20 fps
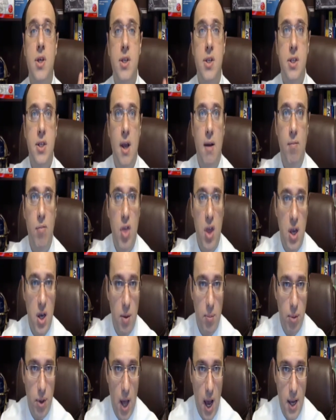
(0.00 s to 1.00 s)
Same
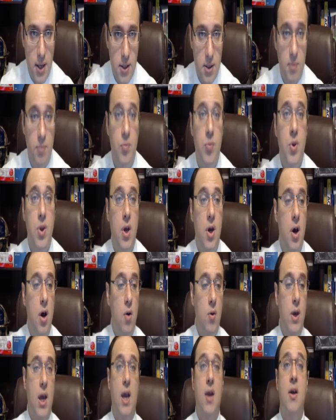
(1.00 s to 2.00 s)
thing applies.
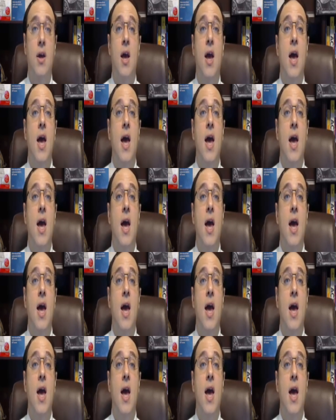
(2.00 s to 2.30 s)
Okay.